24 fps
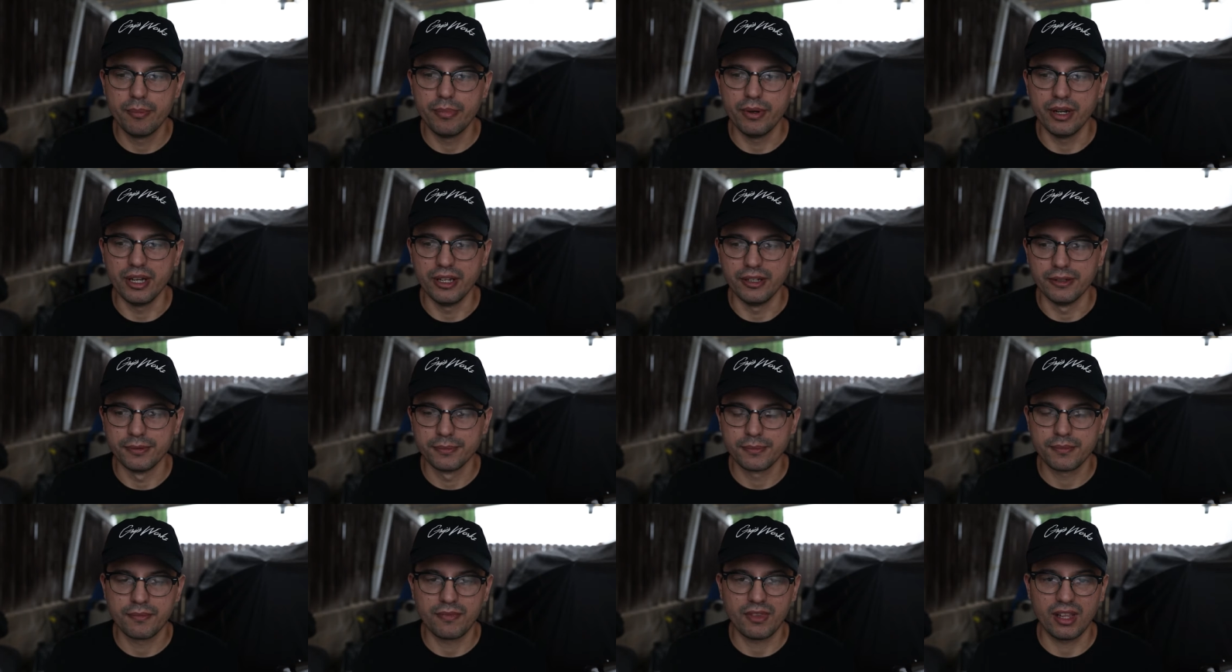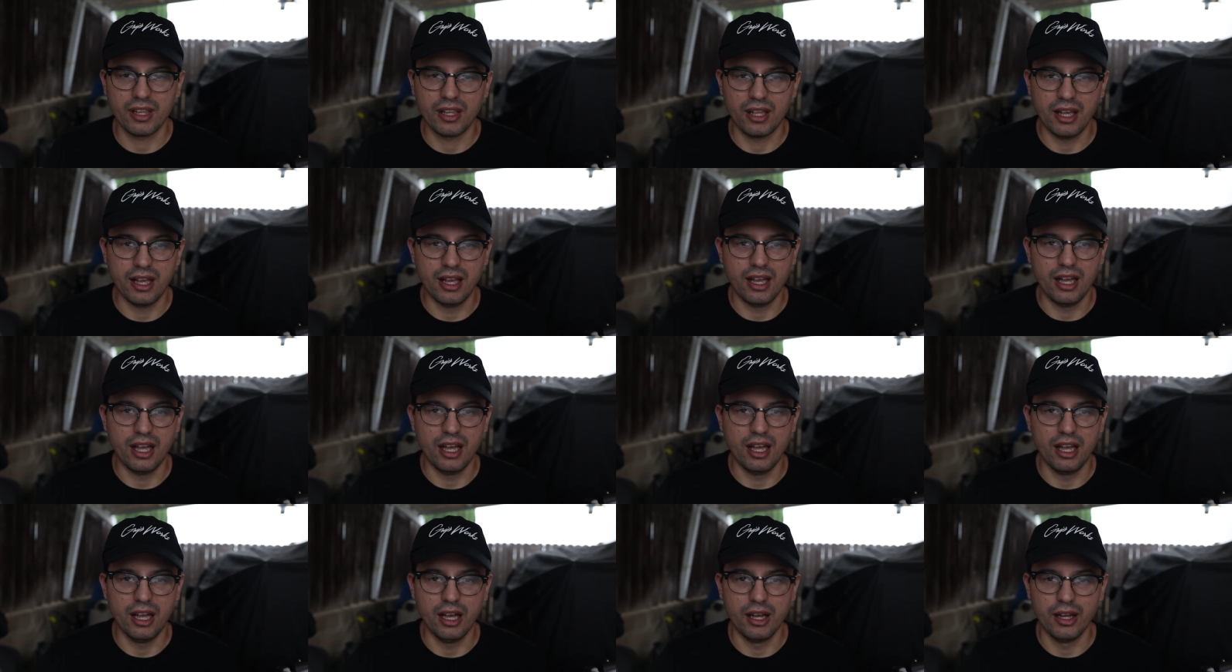But
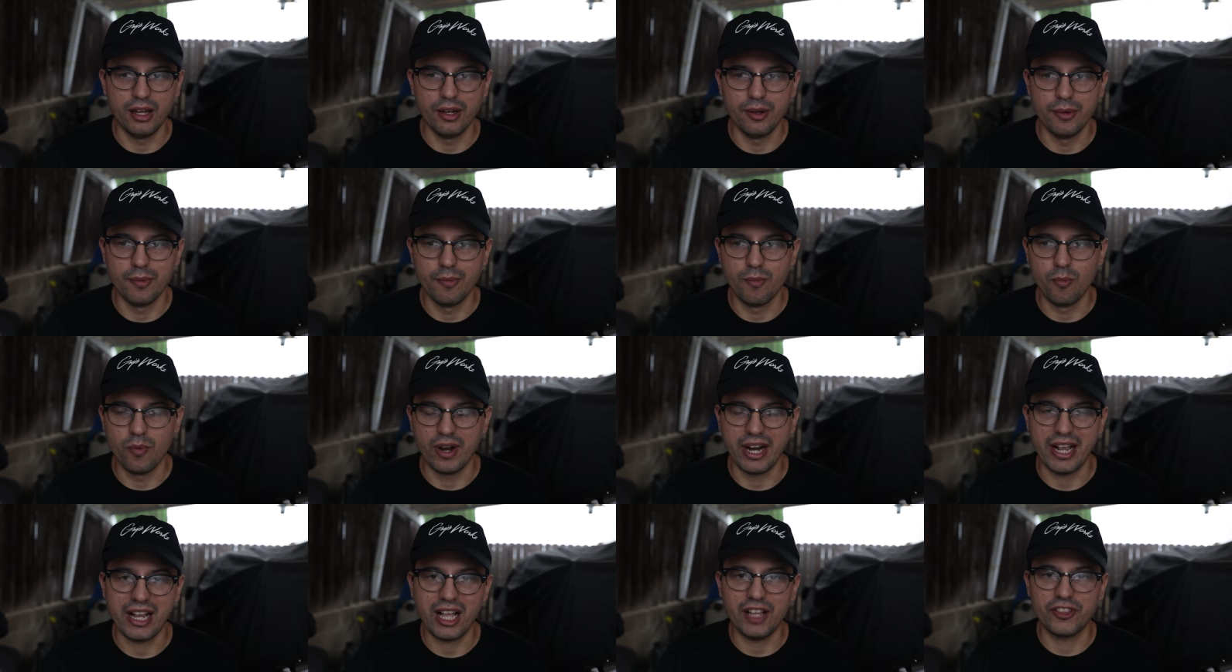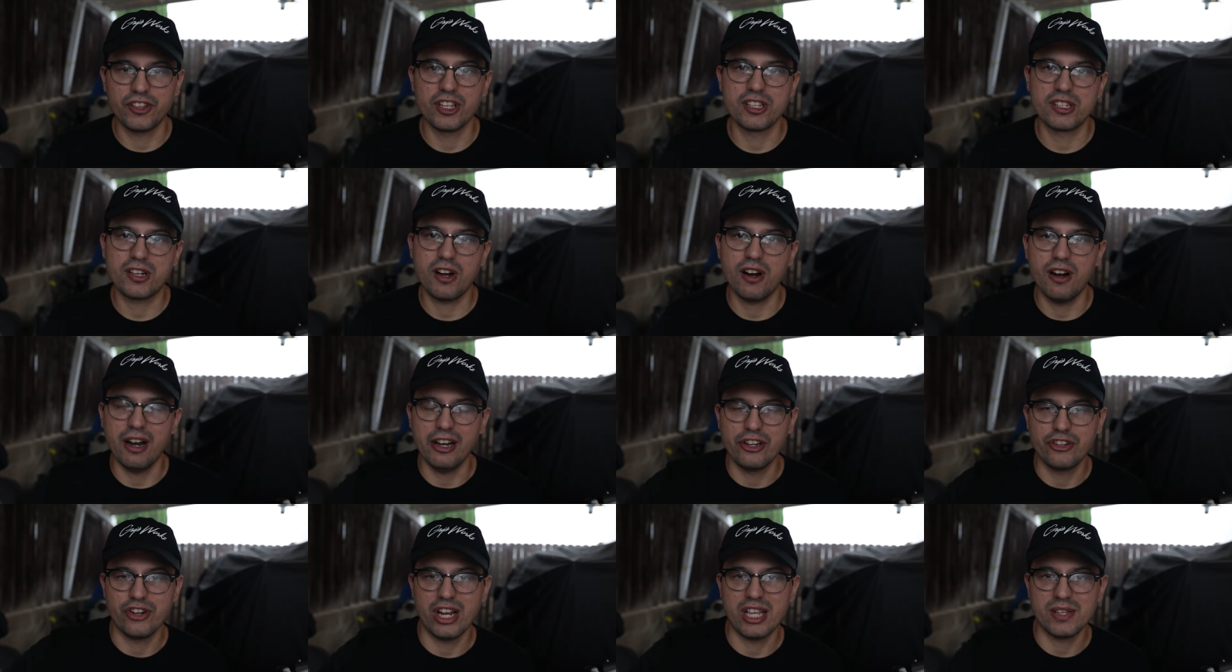when I got this
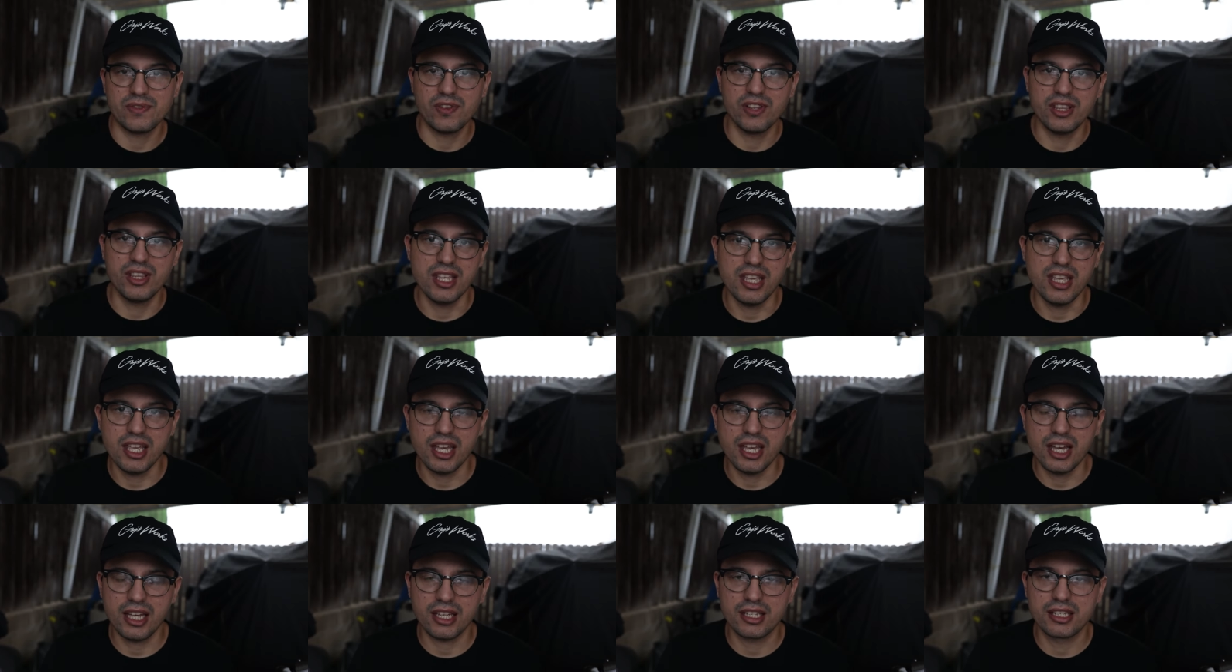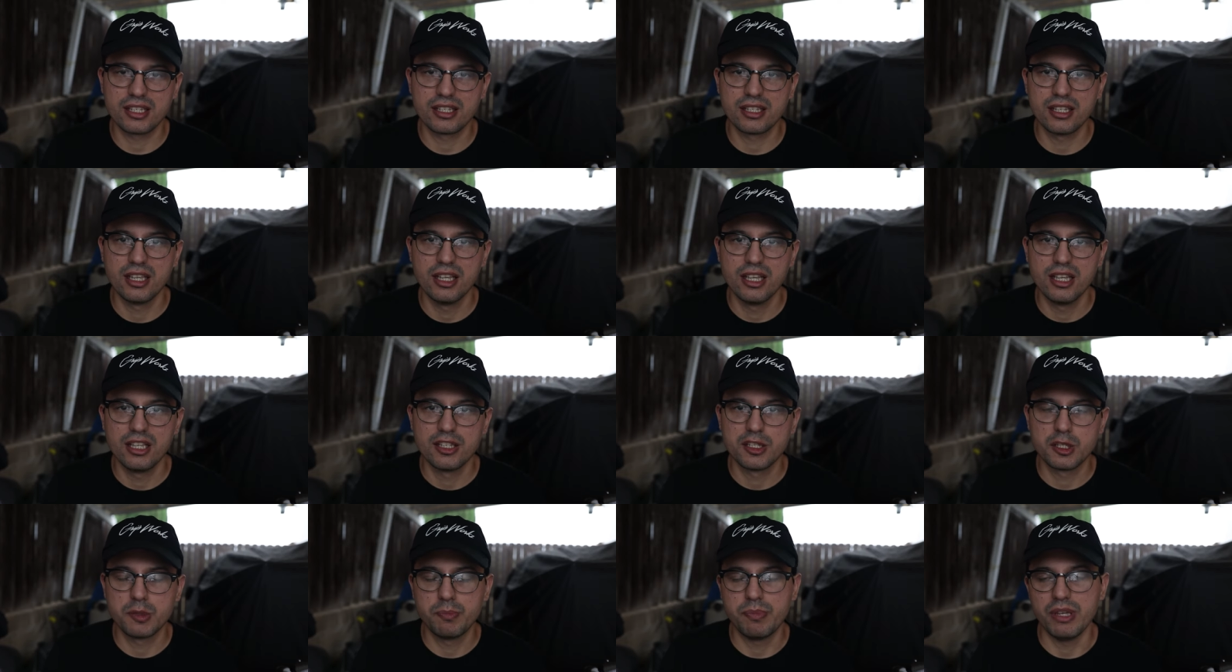car, I transferred the EX
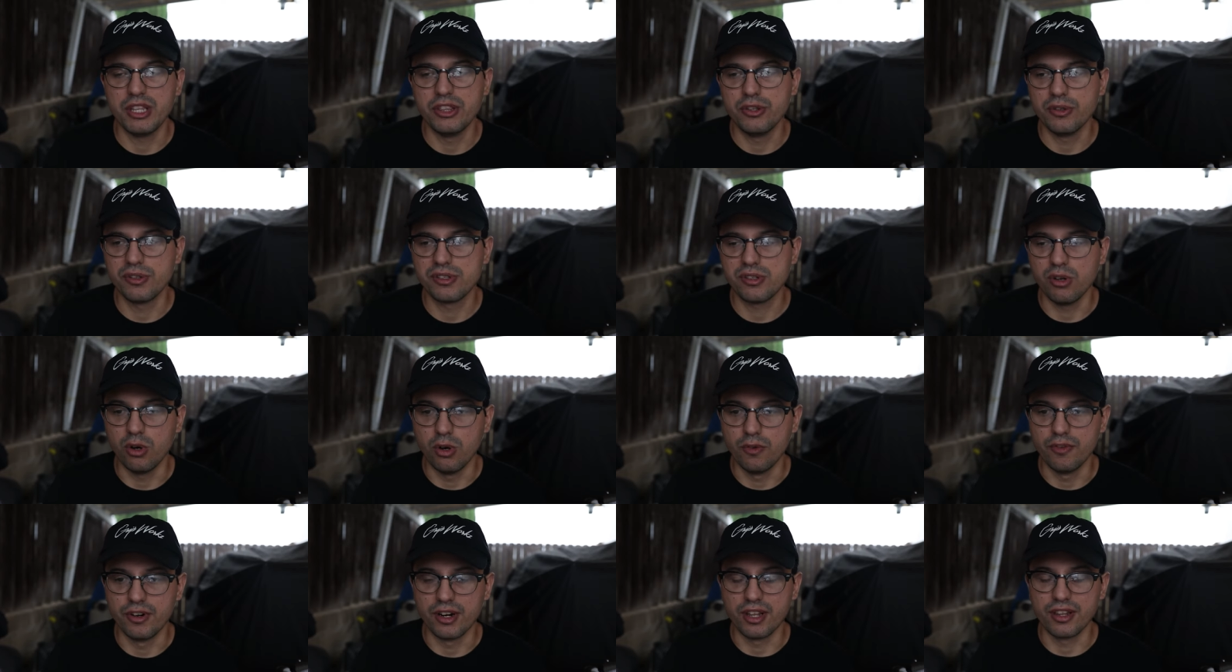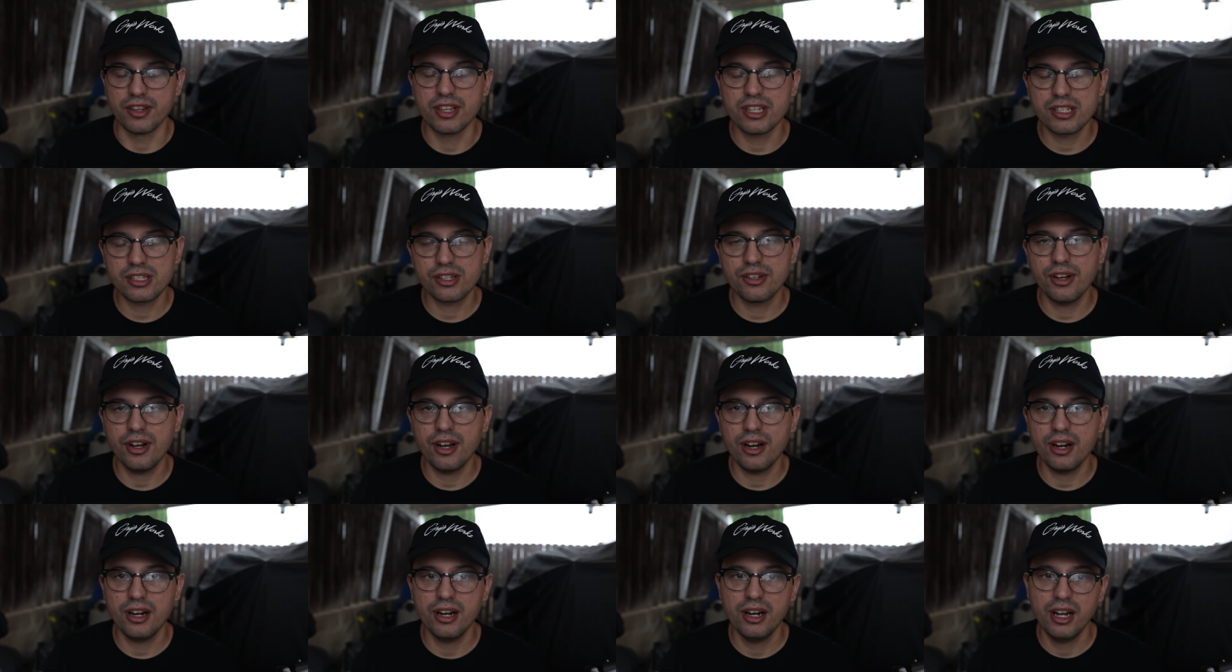spindles over to this
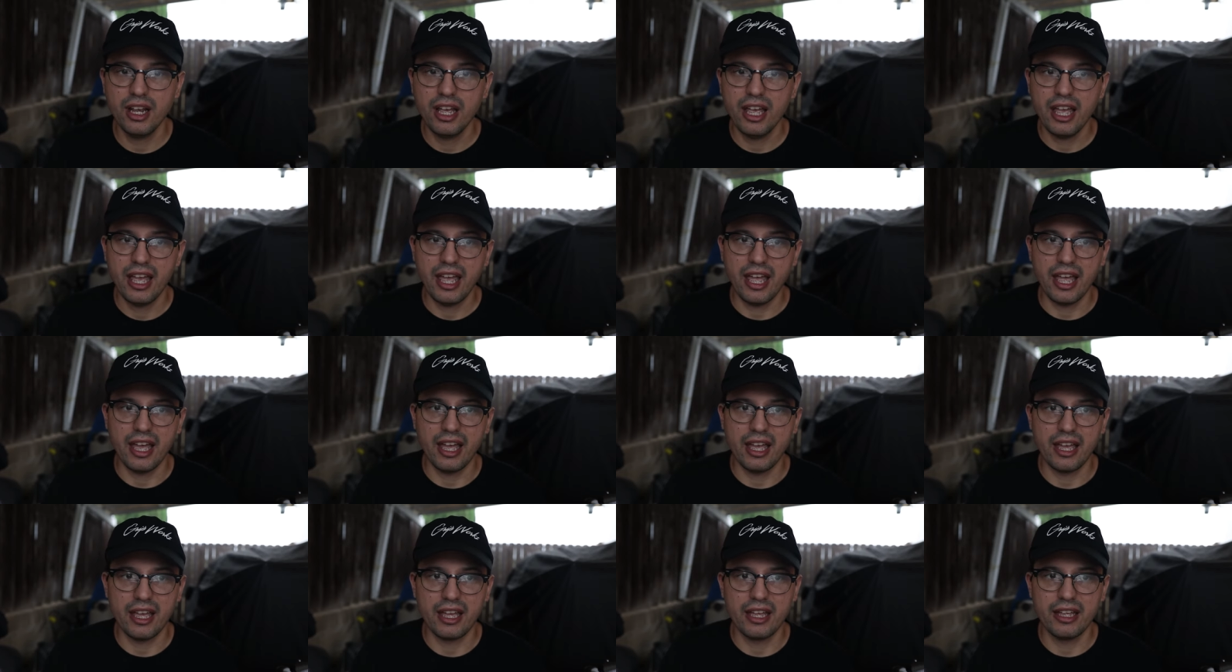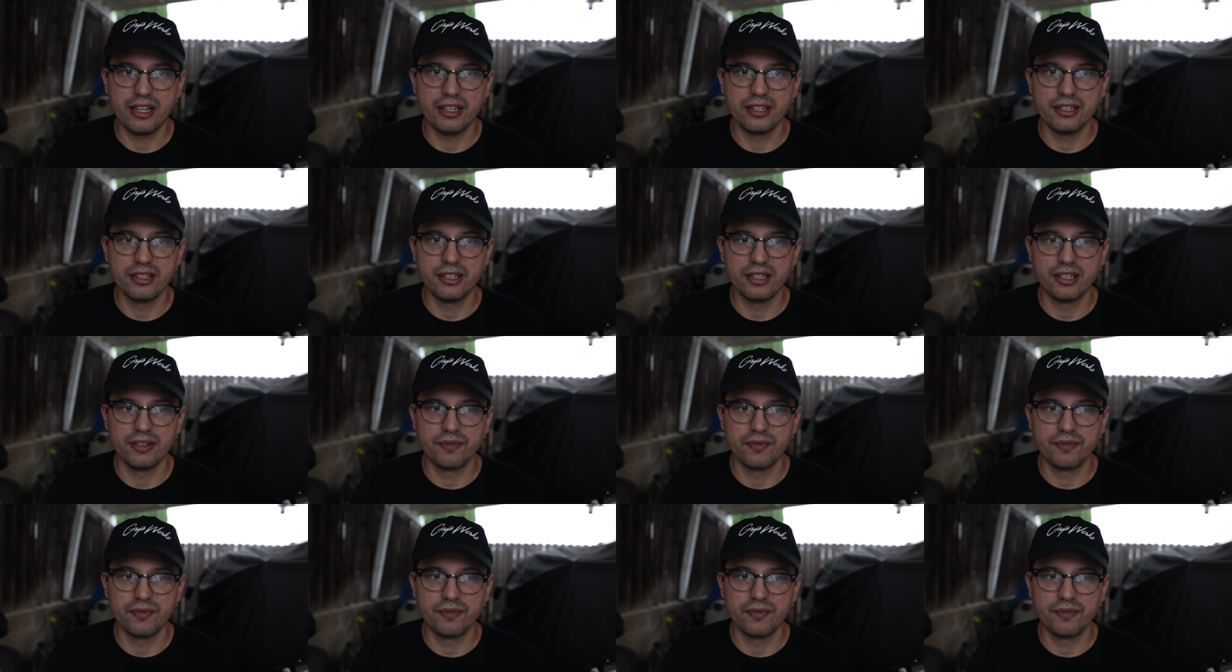car, and